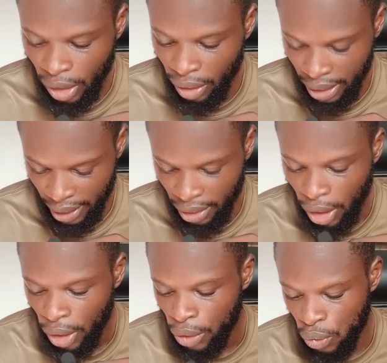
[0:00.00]

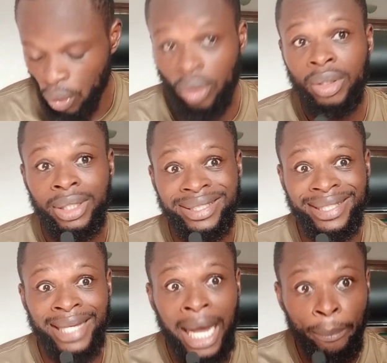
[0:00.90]
Understand? So
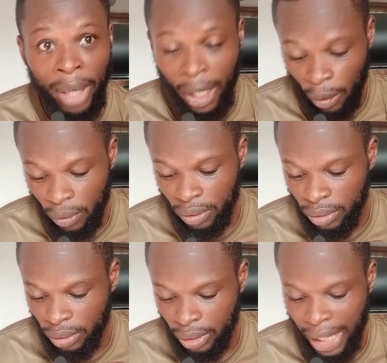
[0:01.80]
the herbal
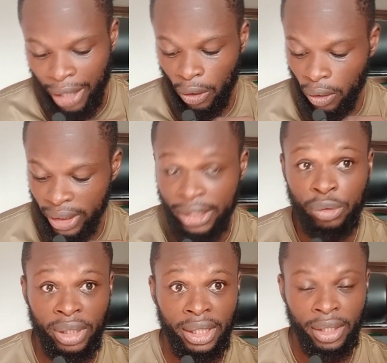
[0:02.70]
alcoholic
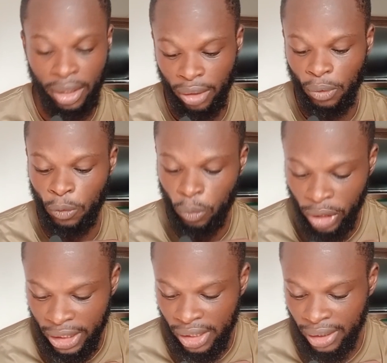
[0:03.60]
drink
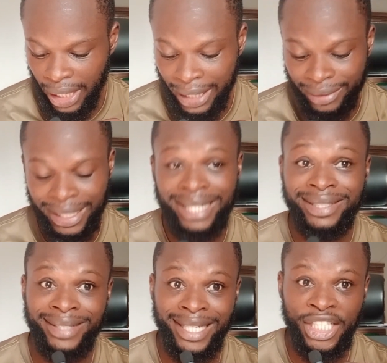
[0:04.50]
which
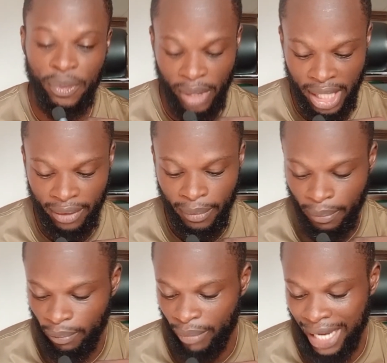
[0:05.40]
entered
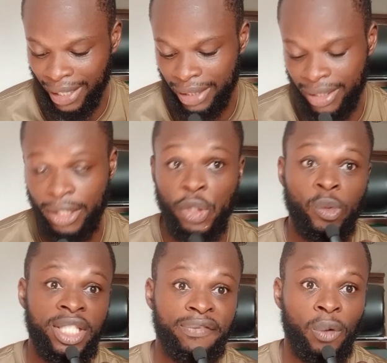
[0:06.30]
Nigerian market in
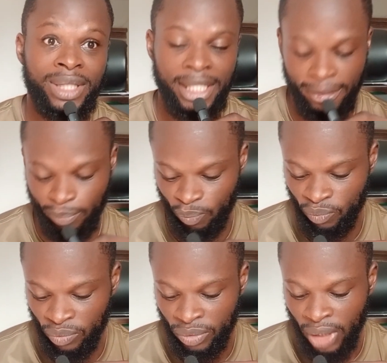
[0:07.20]
2014
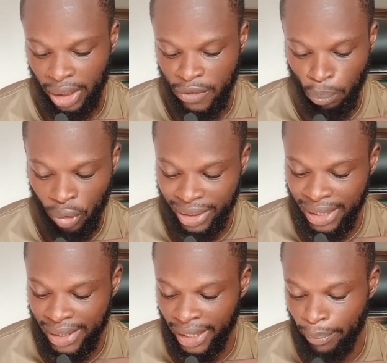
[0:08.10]
is
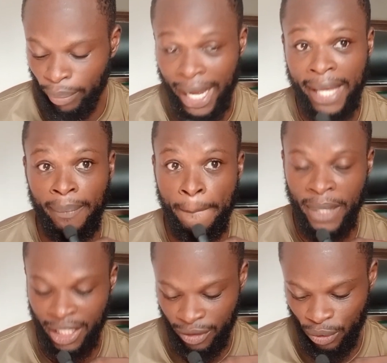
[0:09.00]
mostly taken by
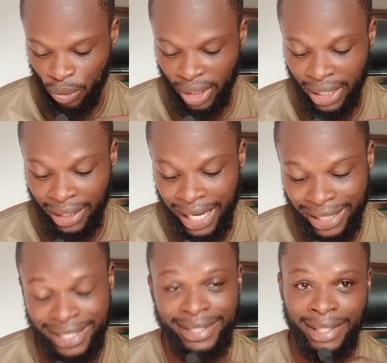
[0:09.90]
men to
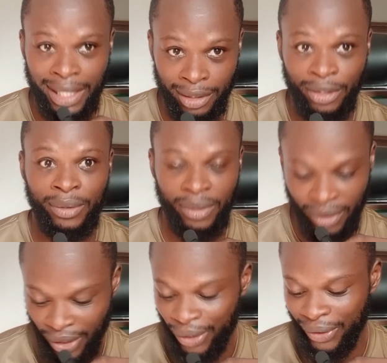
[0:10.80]
enhance their
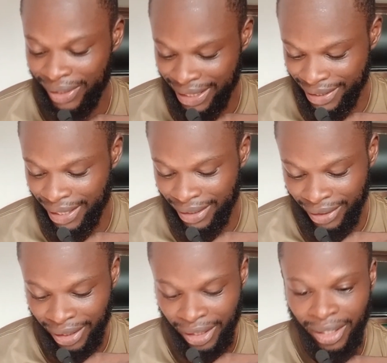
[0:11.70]
you understand.